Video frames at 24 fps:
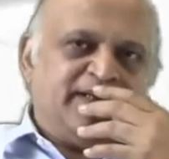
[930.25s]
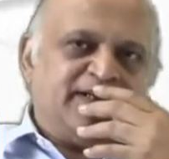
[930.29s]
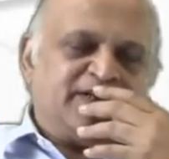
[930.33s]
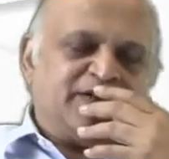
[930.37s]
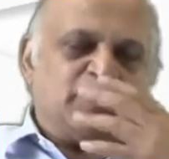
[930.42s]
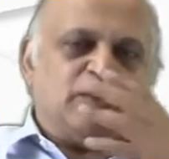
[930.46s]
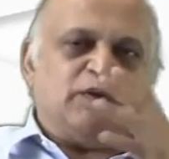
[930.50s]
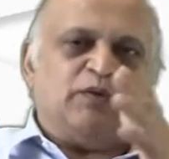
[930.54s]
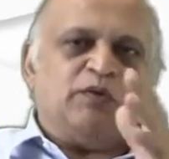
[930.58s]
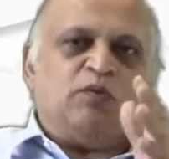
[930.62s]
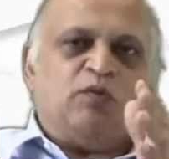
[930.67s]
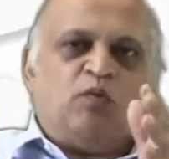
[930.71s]

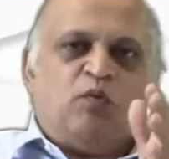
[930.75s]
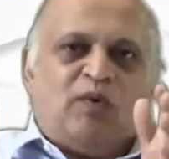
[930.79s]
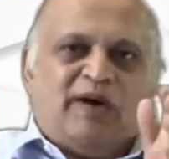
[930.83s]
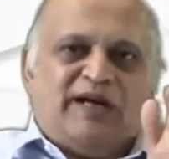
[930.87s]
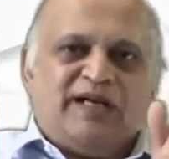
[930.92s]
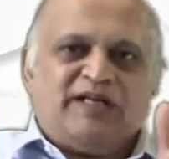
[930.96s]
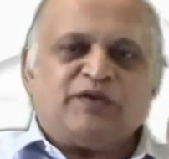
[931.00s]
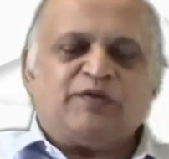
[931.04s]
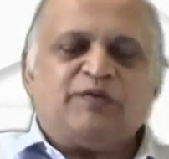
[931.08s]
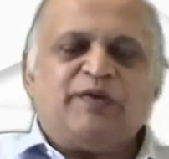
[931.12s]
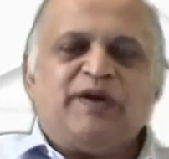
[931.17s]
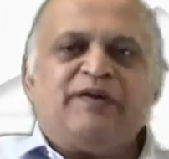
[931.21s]
So
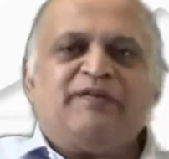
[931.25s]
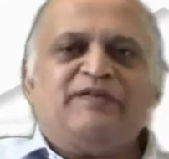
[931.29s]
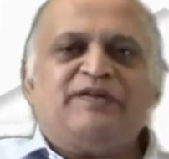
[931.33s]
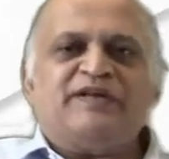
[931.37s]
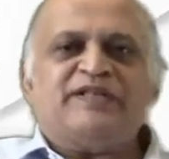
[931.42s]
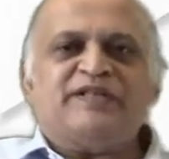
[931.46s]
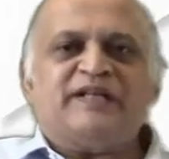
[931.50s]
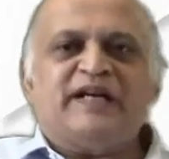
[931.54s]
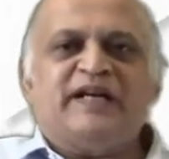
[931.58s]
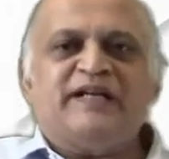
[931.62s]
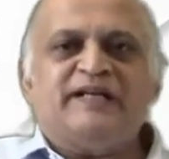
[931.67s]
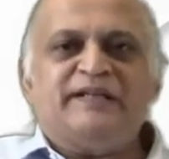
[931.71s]
once we have
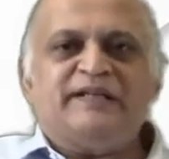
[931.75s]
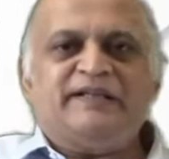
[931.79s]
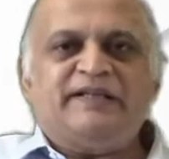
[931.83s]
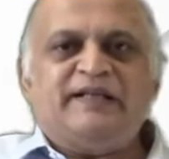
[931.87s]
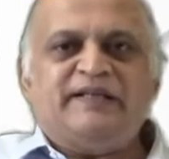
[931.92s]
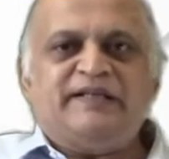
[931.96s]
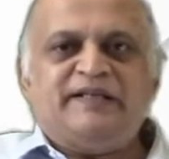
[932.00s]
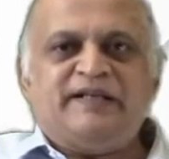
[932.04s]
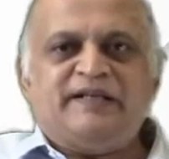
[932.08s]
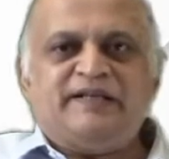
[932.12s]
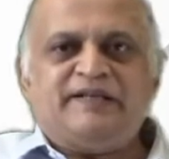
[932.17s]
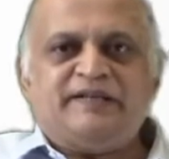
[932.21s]
decided
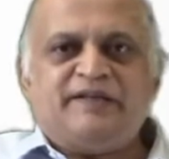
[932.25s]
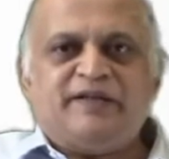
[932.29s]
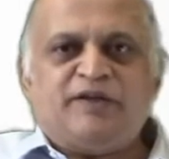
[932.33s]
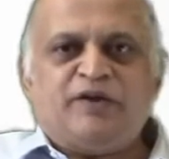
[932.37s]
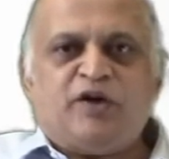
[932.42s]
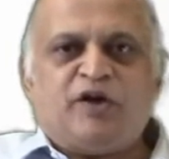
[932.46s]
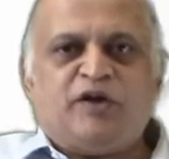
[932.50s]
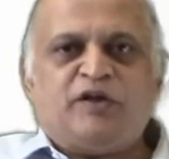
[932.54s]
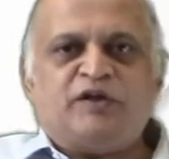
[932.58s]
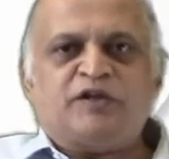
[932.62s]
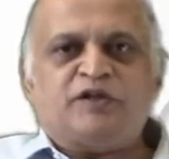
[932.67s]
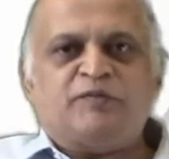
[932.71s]
that there is a
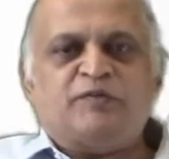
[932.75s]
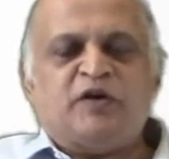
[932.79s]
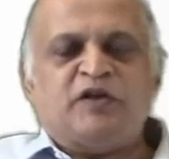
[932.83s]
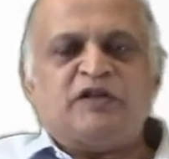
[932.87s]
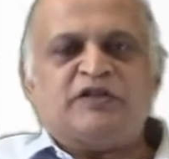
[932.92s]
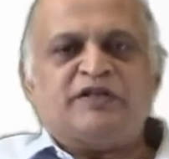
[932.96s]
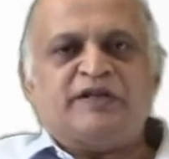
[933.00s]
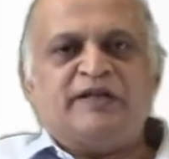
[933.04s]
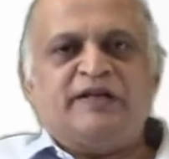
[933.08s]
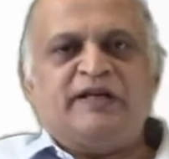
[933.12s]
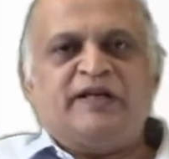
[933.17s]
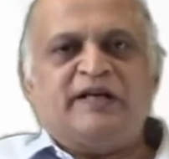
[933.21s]

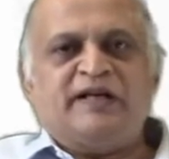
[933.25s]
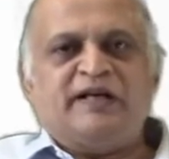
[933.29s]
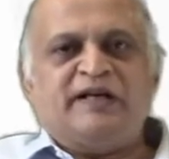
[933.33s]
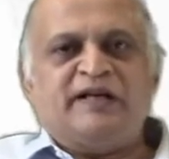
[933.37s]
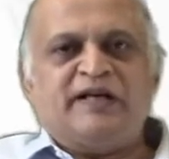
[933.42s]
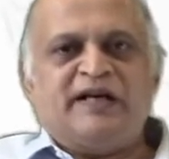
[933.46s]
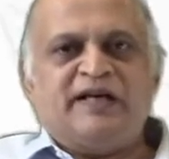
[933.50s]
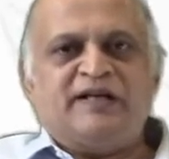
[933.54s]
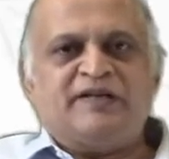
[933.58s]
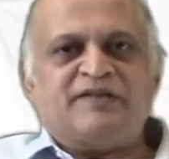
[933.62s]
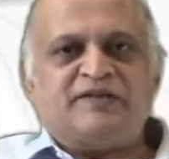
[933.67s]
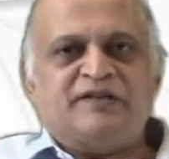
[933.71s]
non-small cell lung
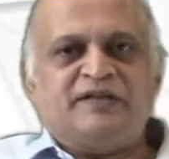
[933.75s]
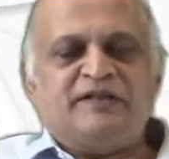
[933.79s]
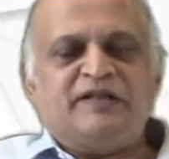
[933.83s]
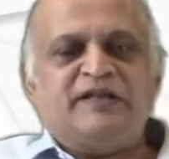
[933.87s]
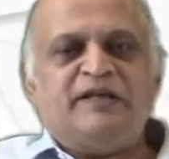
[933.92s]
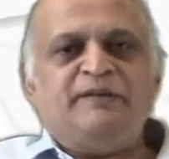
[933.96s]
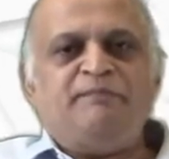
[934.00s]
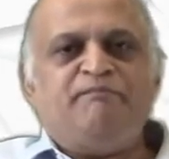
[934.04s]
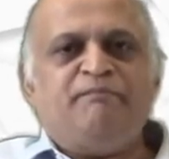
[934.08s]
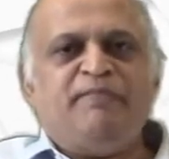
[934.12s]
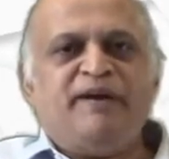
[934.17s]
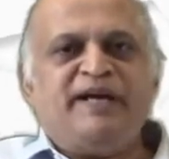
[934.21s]
cancer,
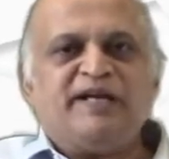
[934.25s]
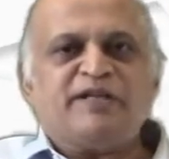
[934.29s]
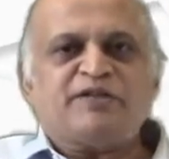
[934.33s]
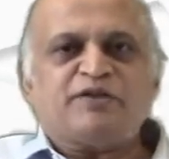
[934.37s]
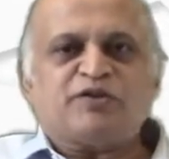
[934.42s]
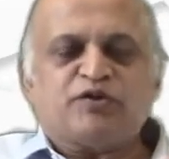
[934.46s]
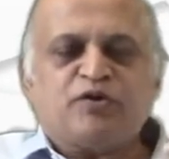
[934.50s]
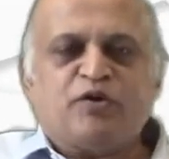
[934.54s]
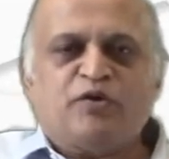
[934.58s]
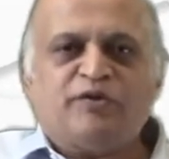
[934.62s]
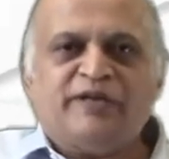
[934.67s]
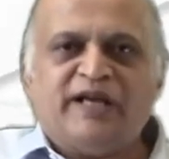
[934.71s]
then
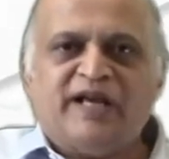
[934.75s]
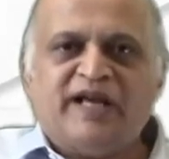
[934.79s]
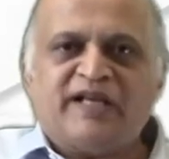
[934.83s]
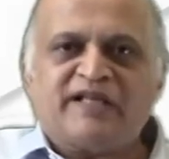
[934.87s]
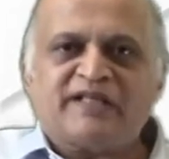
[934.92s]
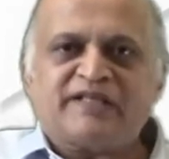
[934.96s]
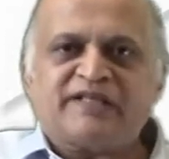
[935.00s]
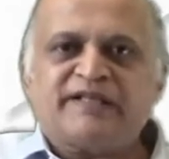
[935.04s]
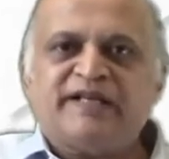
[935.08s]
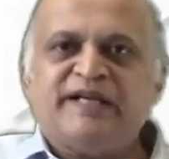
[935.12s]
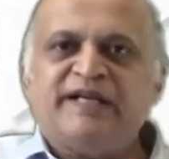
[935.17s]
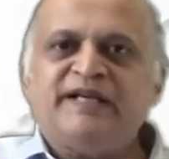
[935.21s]
based on the
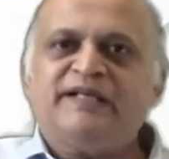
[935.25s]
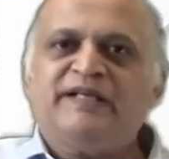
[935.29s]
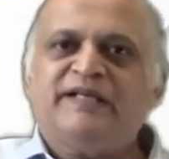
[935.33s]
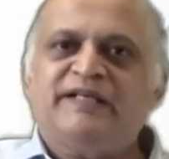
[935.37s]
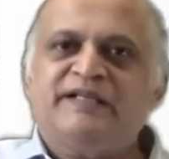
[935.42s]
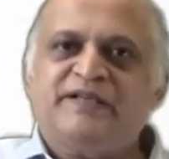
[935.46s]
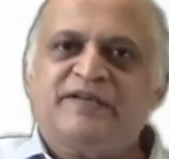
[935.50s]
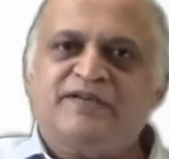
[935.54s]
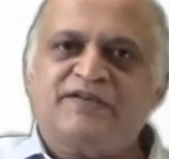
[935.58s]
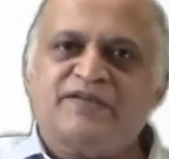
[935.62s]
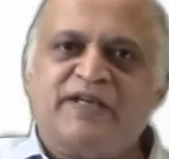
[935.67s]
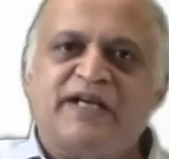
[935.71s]
extent
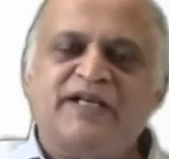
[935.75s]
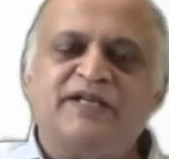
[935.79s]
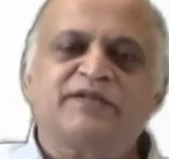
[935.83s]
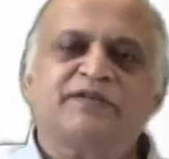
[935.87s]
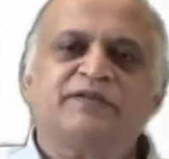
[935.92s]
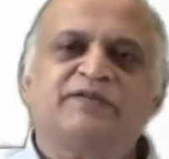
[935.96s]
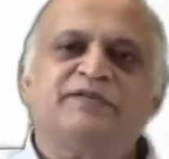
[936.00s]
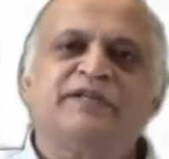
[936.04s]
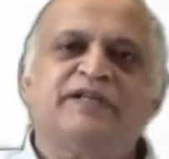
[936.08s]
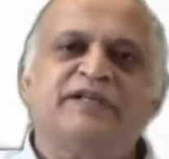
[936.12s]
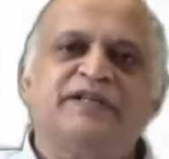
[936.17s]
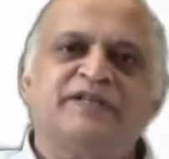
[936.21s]
and the size
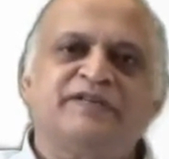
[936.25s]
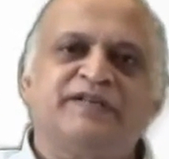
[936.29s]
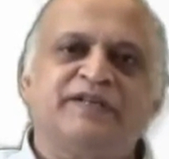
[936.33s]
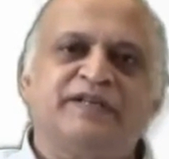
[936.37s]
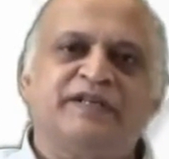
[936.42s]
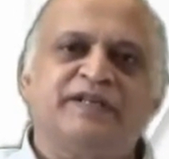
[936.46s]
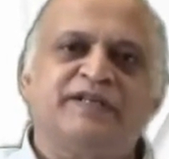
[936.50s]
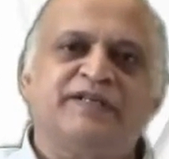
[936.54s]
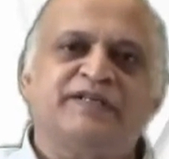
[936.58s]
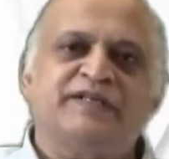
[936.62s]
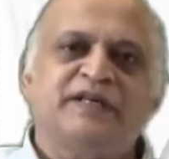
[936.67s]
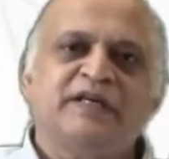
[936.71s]
of the
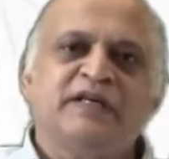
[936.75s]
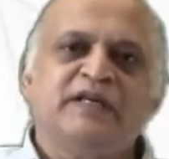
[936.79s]
disease,